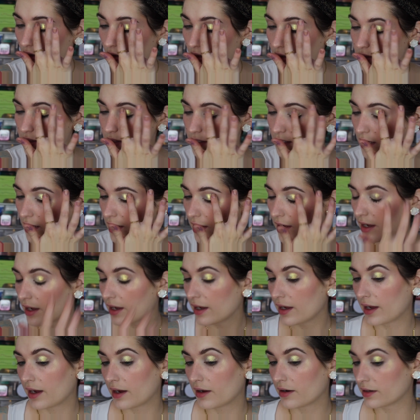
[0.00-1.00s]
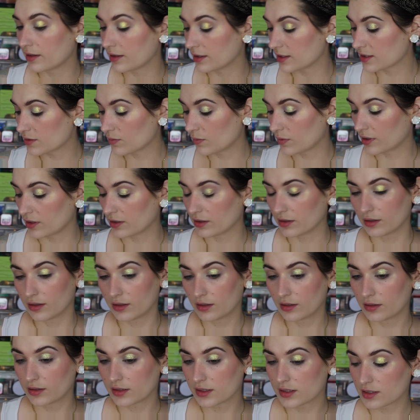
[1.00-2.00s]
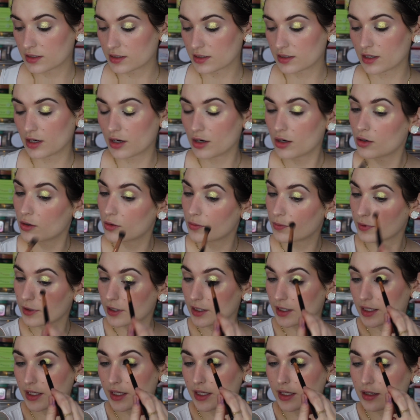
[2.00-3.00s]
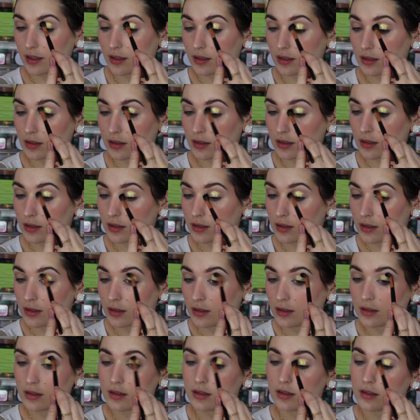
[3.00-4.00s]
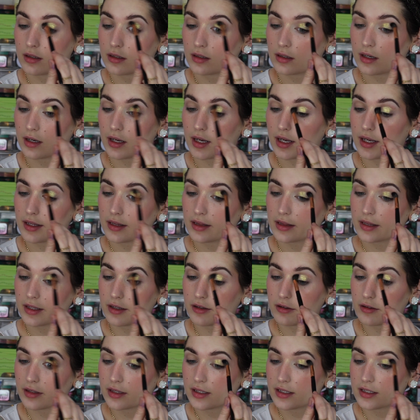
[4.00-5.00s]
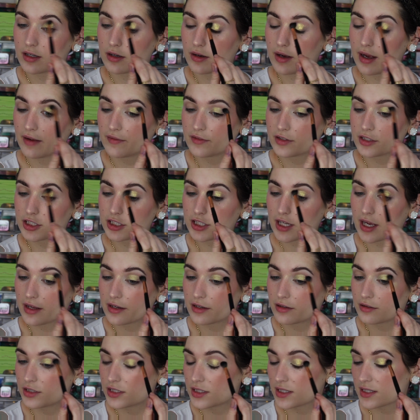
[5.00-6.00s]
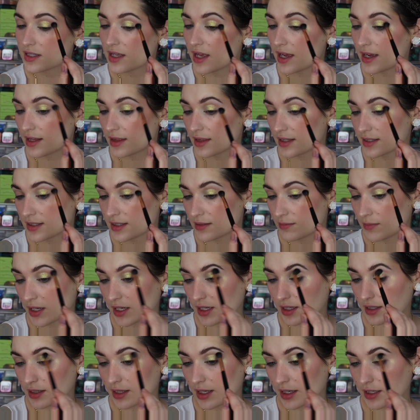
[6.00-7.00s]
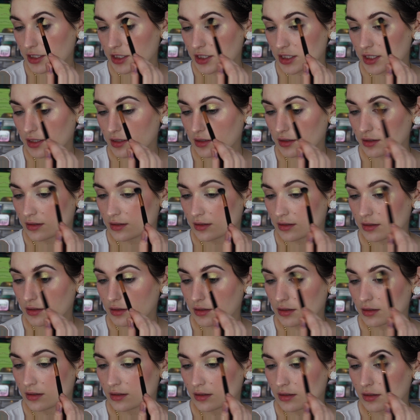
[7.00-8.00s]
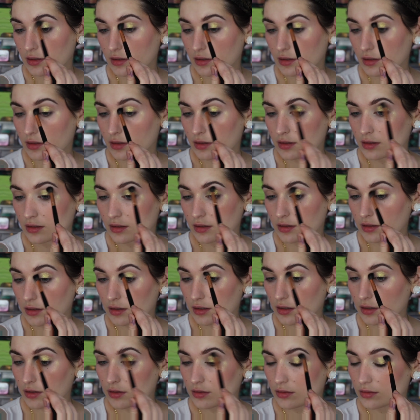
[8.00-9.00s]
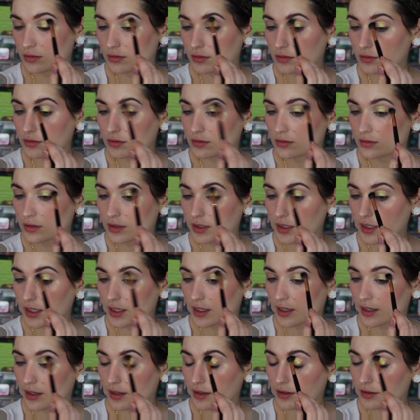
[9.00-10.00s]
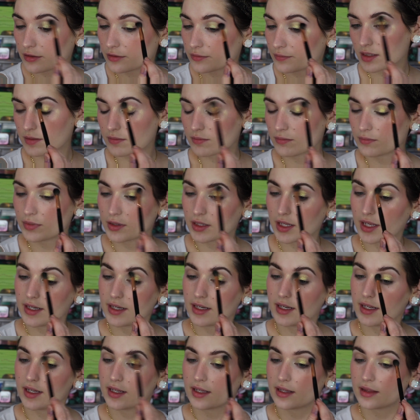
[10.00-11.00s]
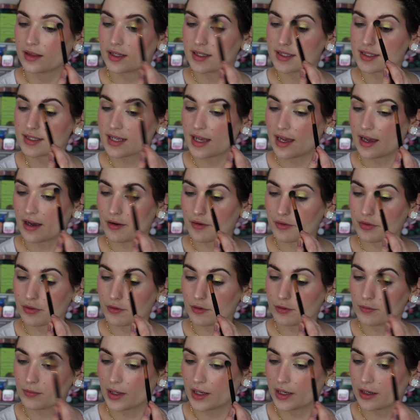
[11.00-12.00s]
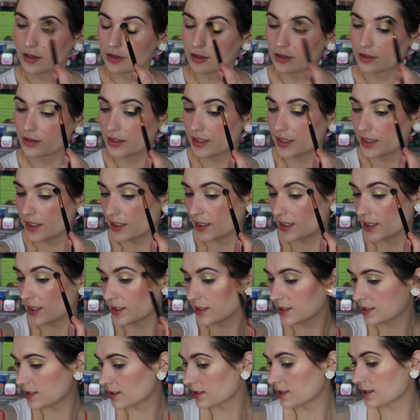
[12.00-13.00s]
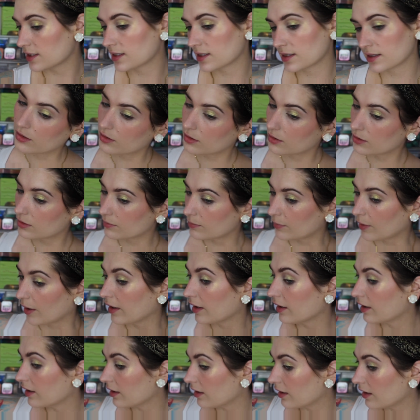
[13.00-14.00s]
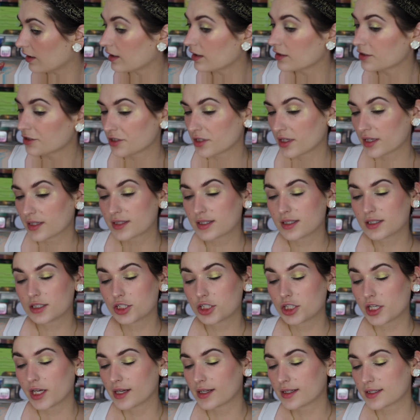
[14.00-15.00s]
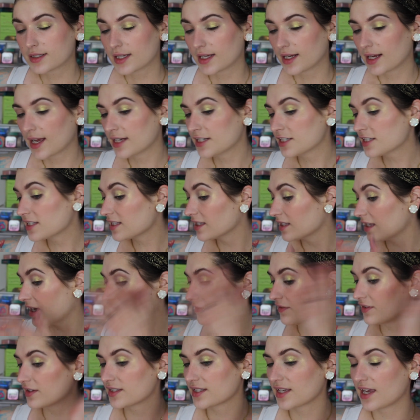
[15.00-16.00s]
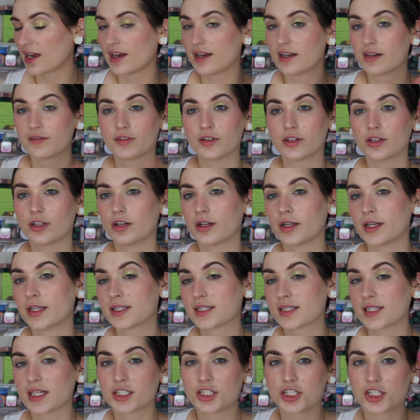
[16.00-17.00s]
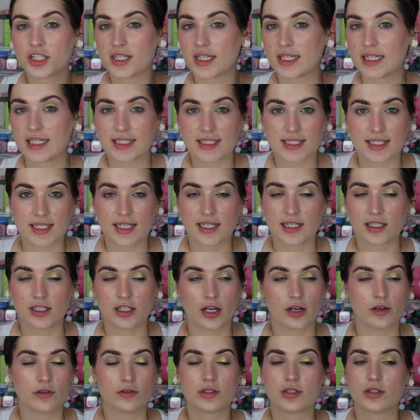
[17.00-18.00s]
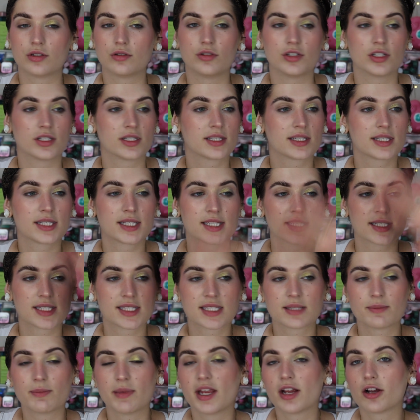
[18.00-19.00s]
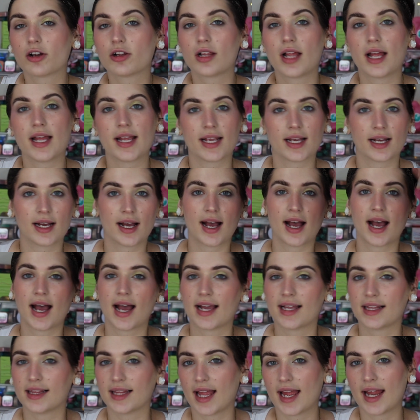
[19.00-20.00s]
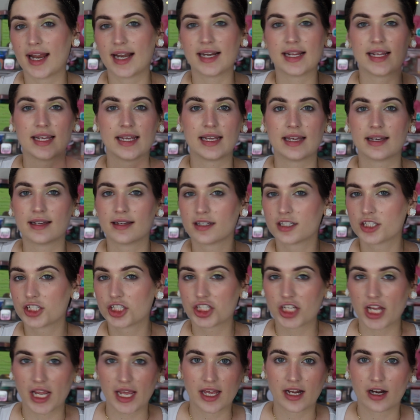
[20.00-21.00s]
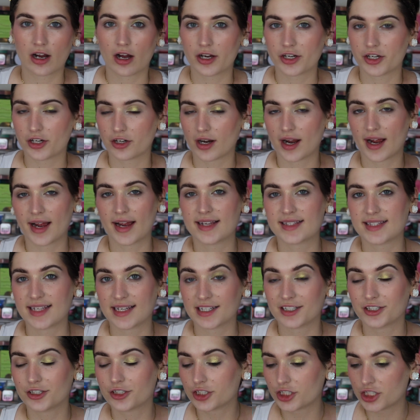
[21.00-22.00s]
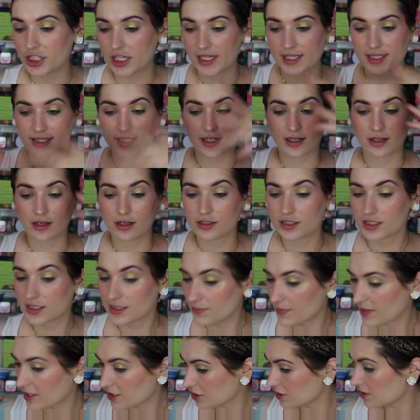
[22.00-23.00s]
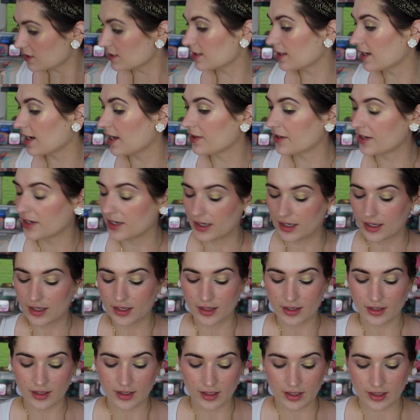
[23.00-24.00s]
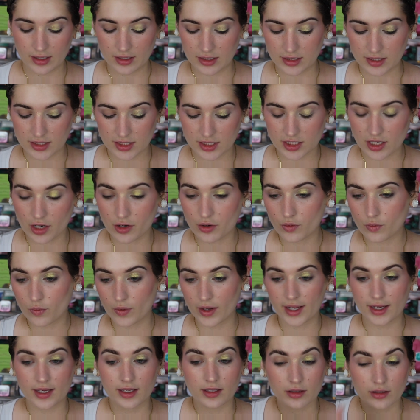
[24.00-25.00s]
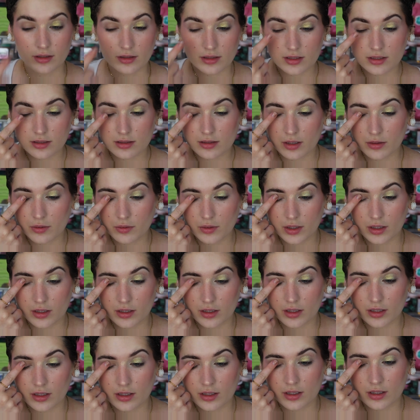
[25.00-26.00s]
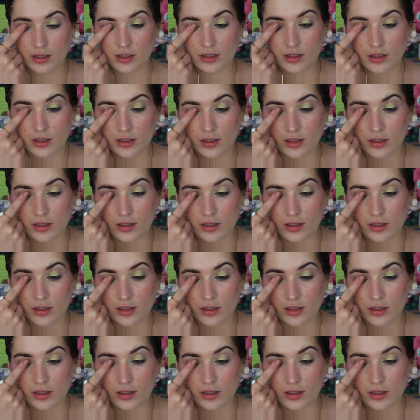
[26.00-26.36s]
It's out of this world. It's so pretty. I literally don't have a shadow just like this in my collection. Holy cow. Just blending this out through my crease. Oh my gosh, that's enchanting. I just love this kind of a look. It's such an easy go-to. Just smear like a highlighty shade on your eyes and your cheeks and it all just meshes together. And it's so quick and looks so good.